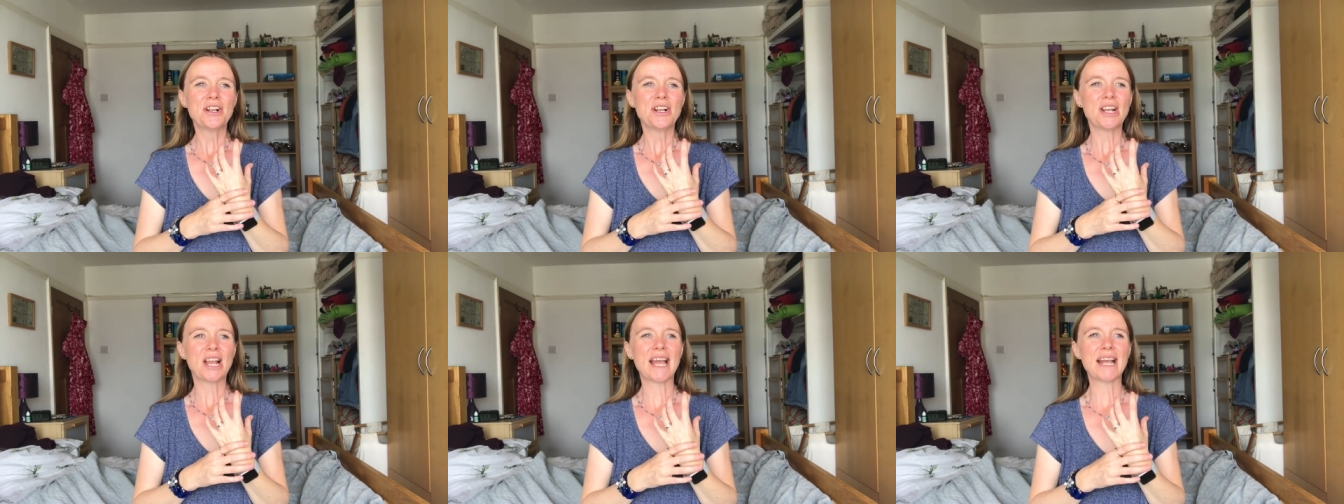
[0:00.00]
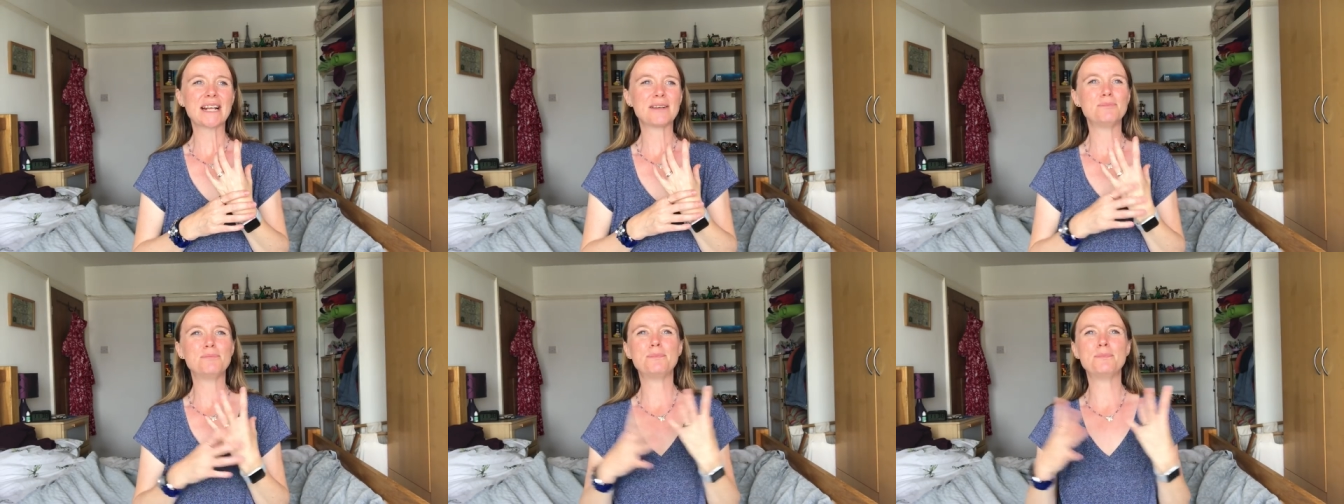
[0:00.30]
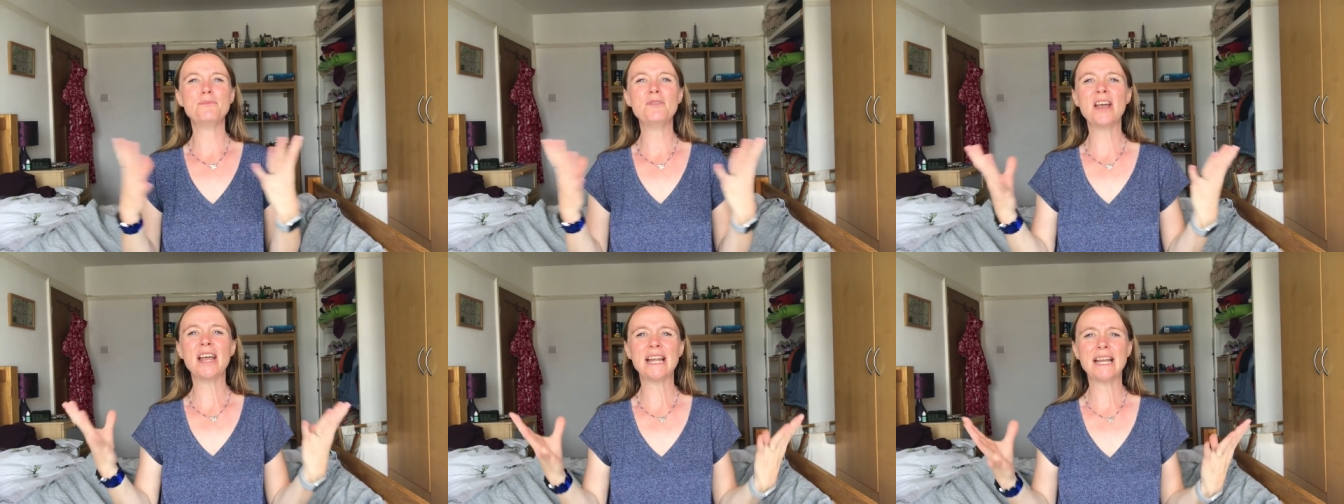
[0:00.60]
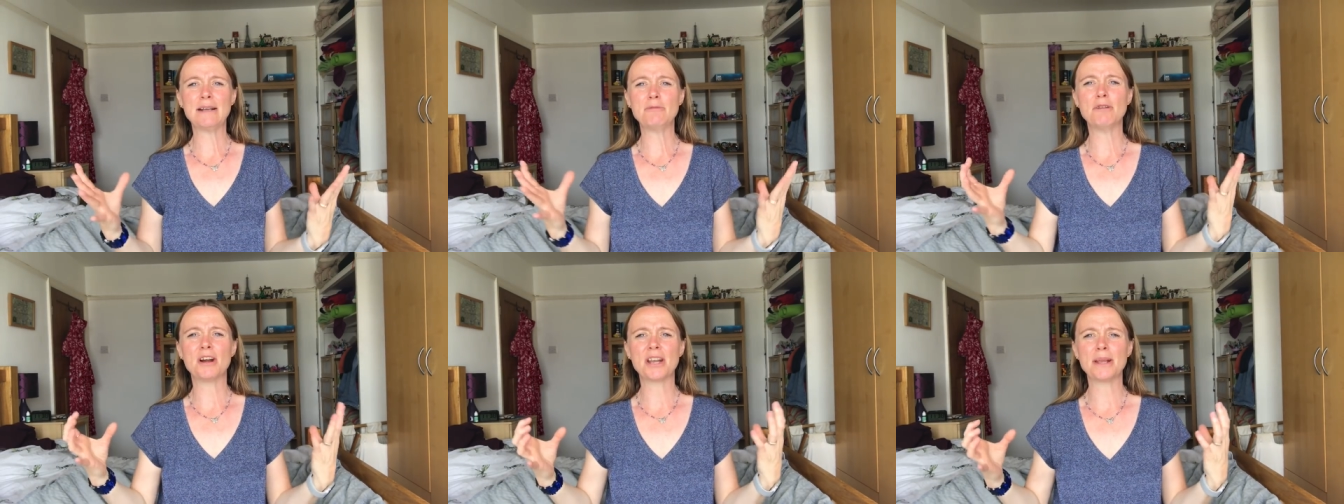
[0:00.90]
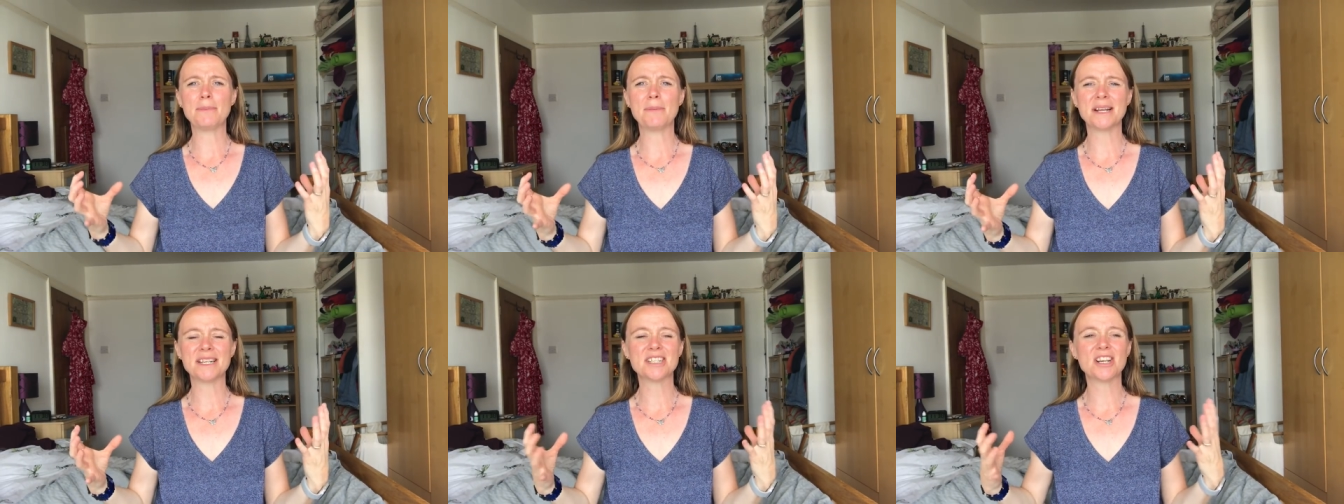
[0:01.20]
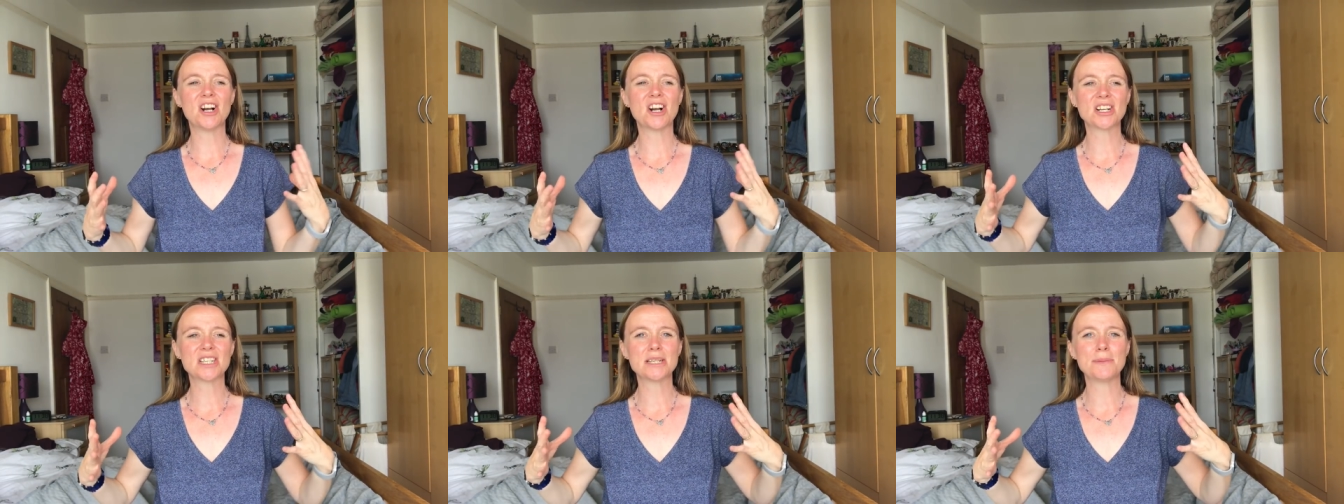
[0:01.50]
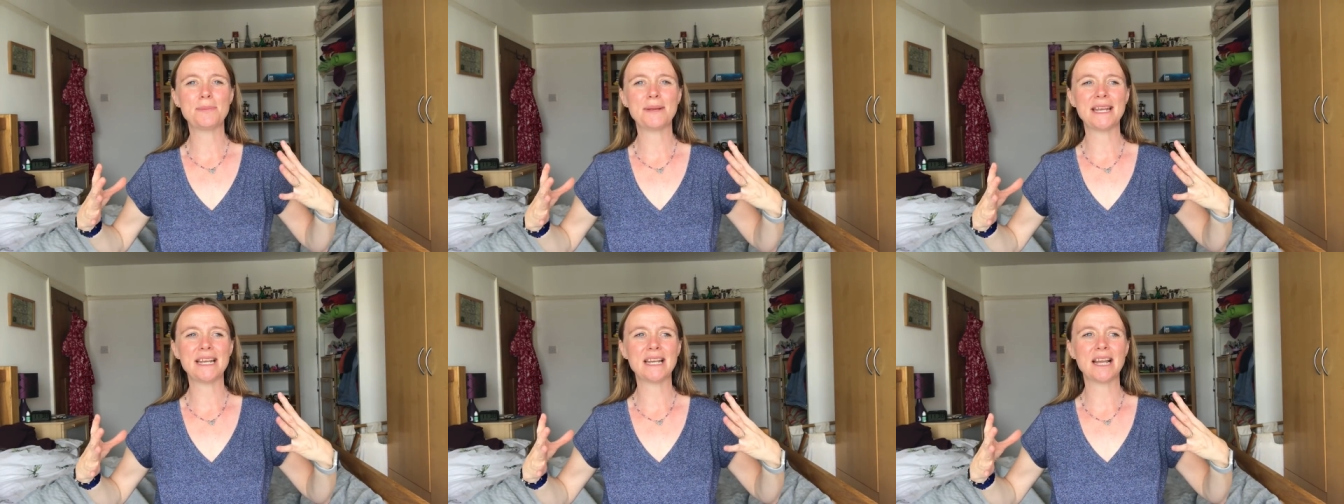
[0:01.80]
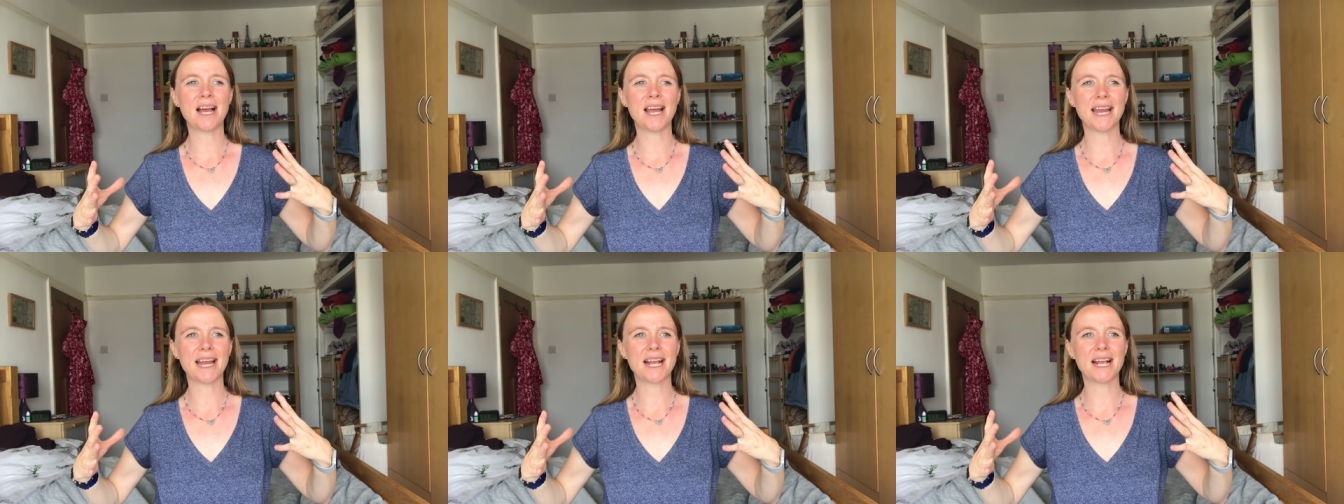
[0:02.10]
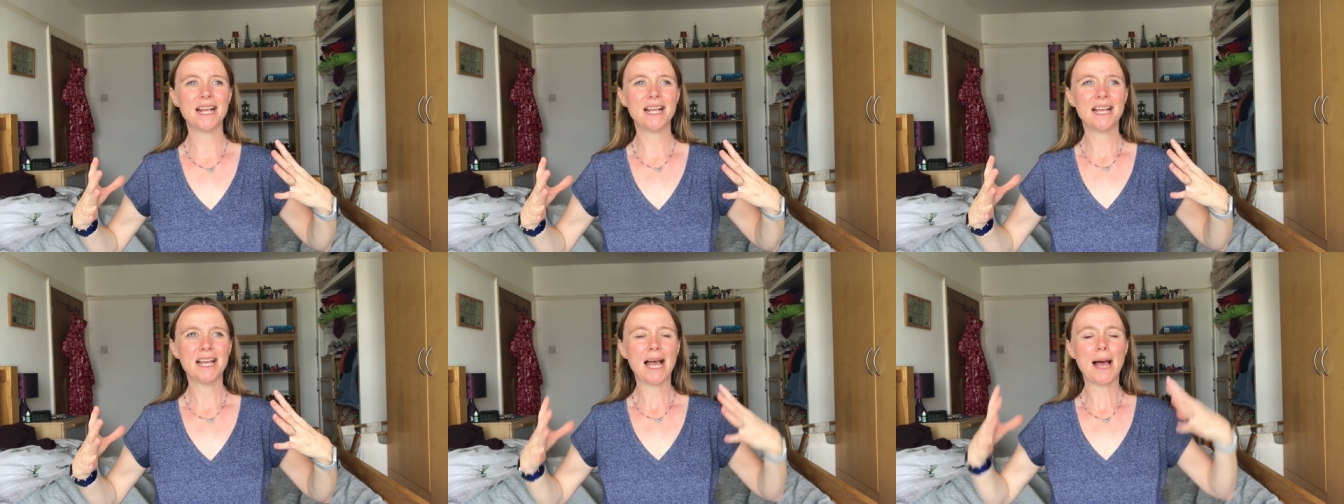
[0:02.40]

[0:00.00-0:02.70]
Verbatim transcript: like, really wanting my dog to be like,